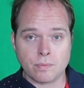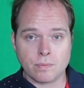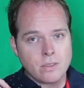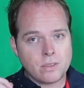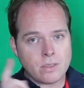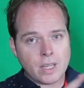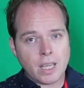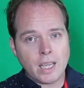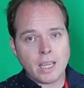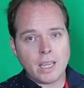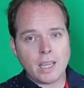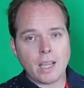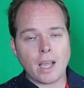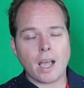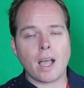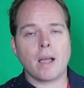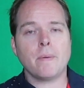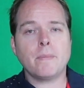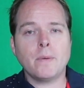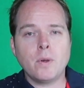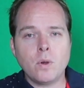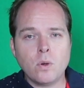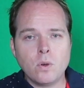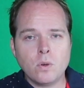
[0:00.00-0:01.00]
Today
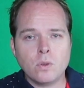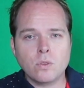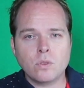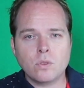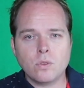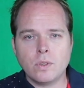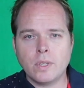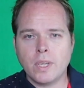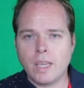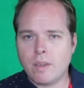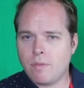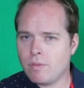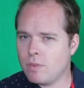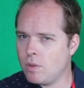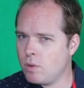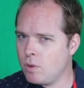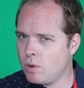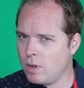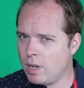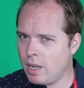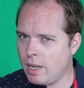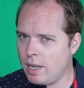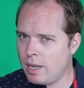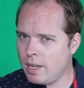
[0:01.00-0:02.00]
I'm going to give
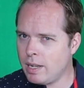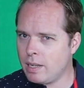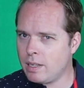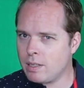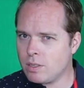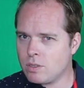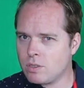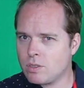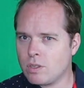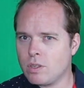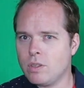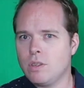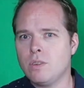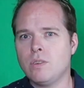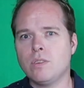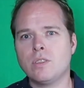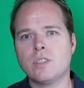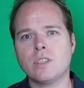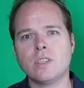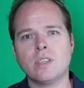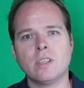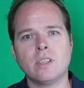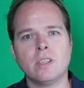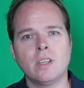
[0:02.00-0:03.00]
you a little
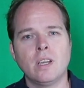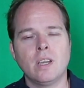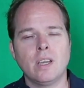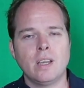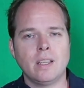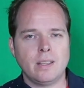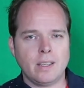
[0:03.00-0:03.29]
solution